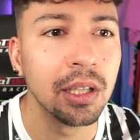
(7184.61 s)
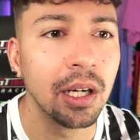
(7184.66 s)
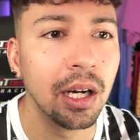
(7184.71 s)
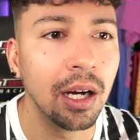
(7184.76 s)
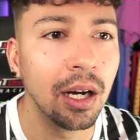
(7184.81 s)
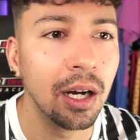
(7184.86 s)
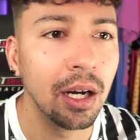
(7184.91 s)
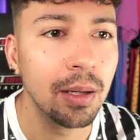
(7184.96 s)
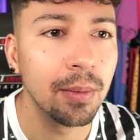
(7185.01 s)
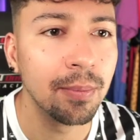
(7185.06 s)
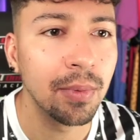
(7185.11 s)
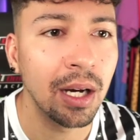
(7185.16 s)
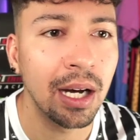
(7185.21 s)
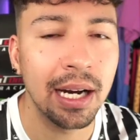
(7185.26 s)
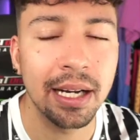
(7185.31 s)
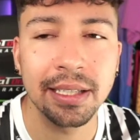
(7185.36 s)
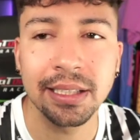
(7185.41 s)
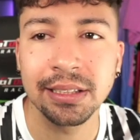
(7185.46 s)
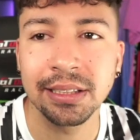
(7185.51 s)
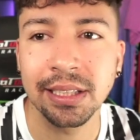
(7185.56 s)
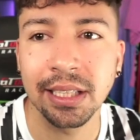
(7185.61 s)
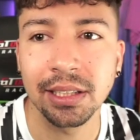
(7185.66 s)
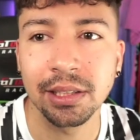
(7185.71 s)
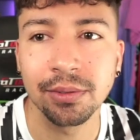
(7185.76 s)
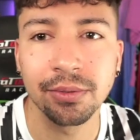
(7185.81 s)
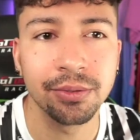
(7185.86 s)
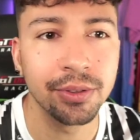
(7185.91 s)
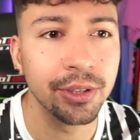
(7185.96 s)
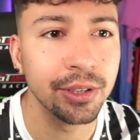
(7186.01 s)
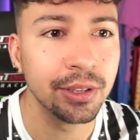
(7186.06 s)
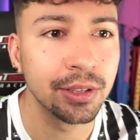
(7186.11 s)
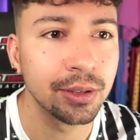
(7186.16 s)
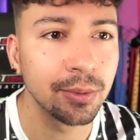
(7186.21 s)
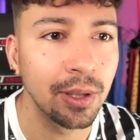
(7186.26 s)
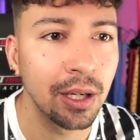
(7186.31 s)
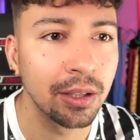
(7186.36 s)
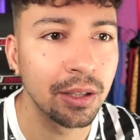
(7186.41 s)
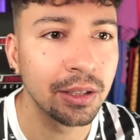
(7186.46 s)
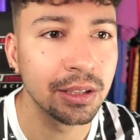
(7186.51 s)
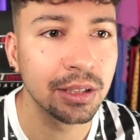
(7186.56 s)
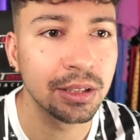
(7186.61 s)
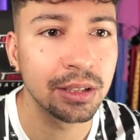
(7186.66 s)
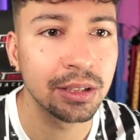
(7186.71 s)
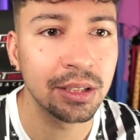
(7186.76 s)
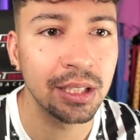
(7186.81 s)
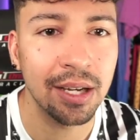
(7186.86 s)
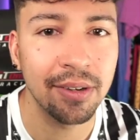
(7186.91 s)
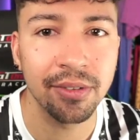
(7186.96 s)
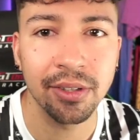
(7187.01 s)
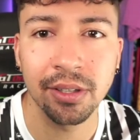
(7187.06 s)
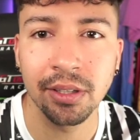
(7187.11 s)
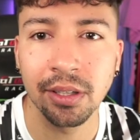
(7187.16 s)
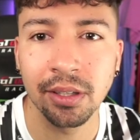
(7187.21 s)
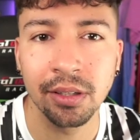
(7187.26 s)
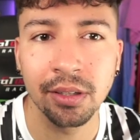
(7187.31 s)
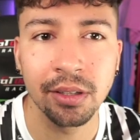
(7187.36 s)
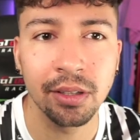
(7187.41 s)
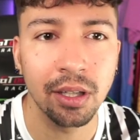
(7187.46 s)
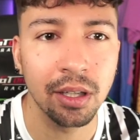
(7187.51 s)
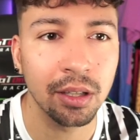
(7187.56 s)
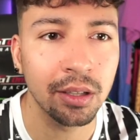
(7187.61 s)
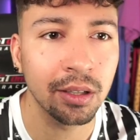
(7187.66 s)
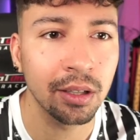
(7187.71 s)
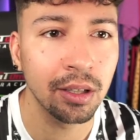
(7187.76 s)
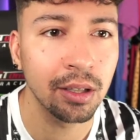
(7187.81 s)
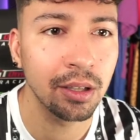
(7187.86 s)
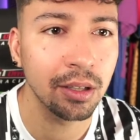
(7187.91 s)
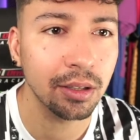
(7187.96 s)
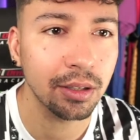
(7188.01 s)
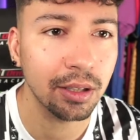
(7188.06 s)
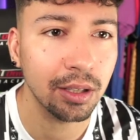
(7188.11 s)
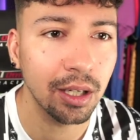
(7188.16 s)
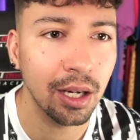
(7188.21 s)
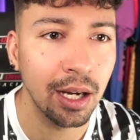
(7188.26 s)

And I need to get some food as well because it's 7 o'clock